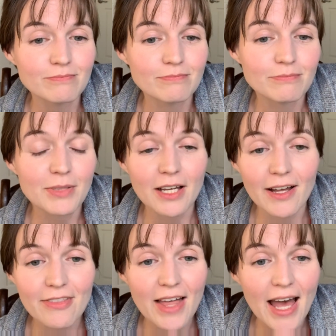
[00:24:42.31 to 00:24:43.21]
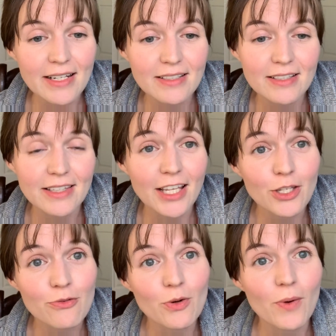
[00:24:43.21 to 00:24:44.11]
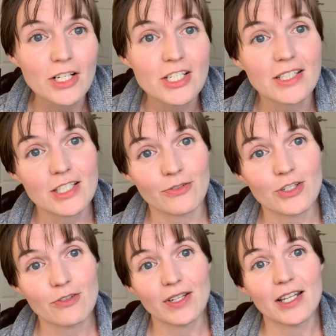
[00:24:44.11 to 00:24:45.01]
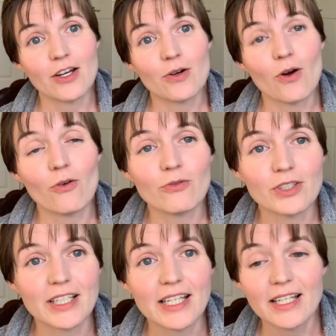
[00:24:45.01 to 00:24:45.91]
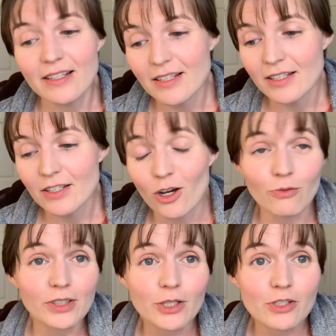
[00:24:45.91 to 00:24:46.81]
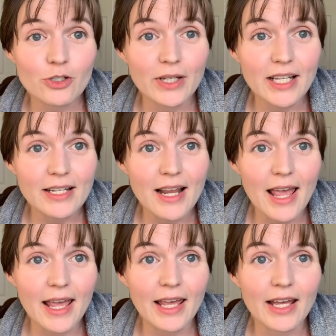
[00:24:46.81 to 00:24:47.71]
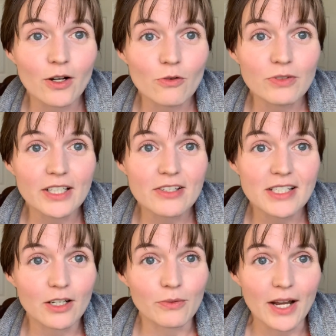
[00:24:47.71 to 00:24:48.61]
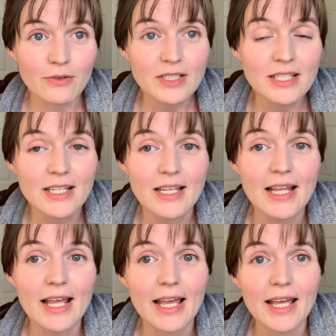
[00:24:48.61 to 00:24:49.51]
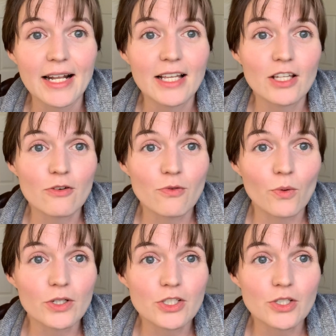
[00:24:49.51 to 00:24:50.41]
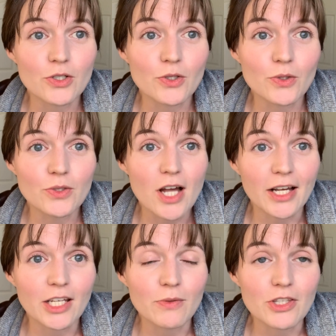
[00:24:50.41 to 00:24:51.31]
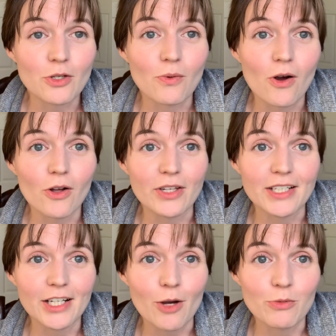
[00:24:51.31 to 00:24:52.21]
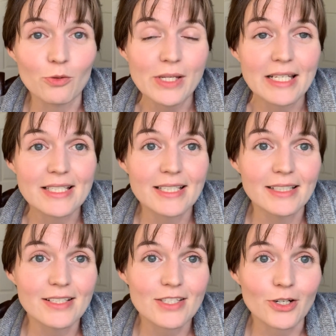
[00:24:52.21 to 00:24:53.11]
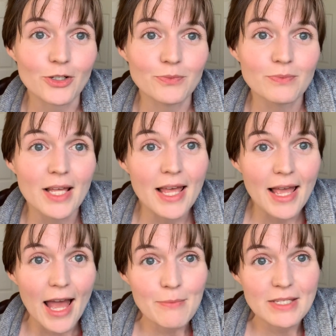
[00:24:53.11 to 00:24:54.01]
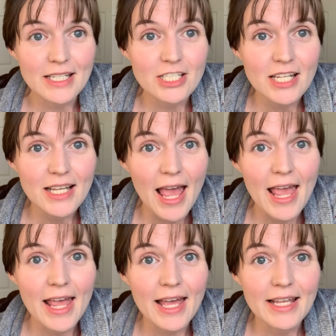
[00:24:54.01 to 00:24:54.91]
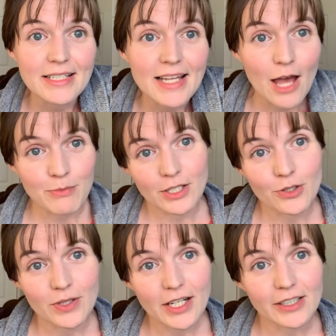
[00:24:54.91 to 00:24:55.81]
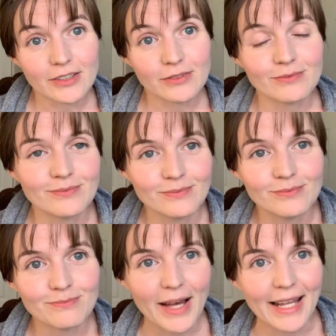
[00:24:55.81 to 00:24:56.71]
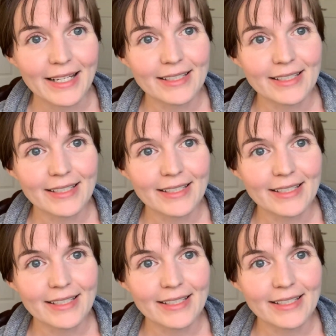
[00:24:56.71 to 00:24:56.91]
Beyond that, thank you for watching this first video. Hopefully you enjoyed it, and hopefully you'll stick around, and I look forward to talking with you all in a couple weeks. So Happy stitching and Happy New Year. Bye.